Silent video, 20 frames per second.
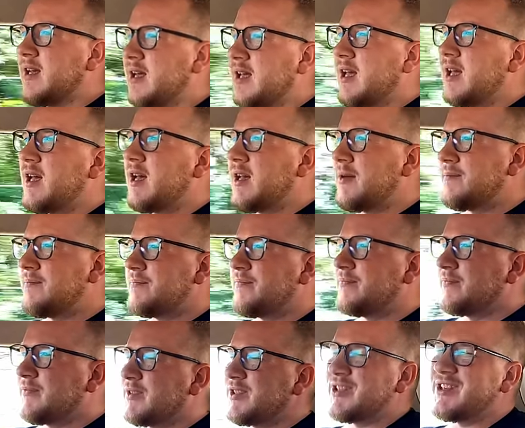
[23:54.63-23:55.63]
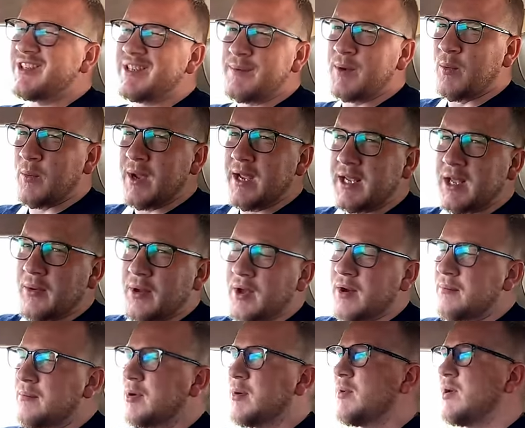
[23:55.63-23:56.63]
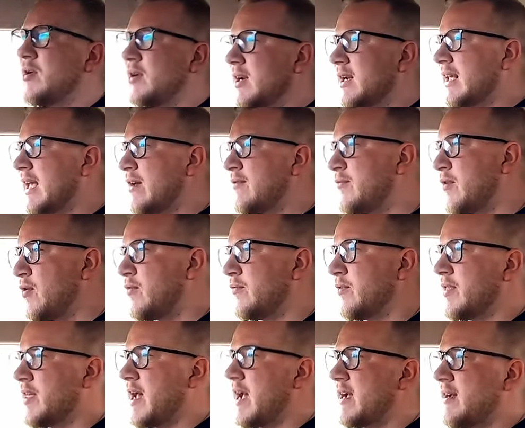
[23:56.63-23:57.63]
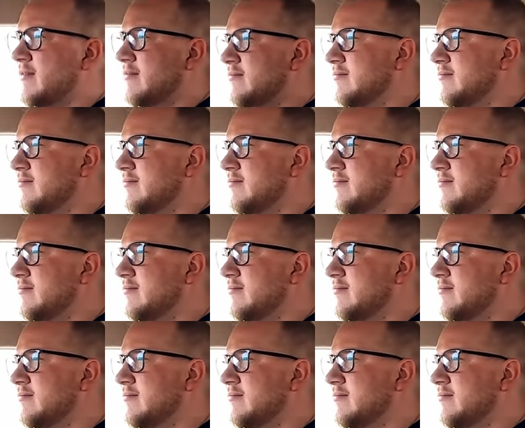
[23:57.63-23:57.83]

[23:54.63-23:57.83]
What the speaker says: So there's something weird going on, but we're not gonna get involved with that.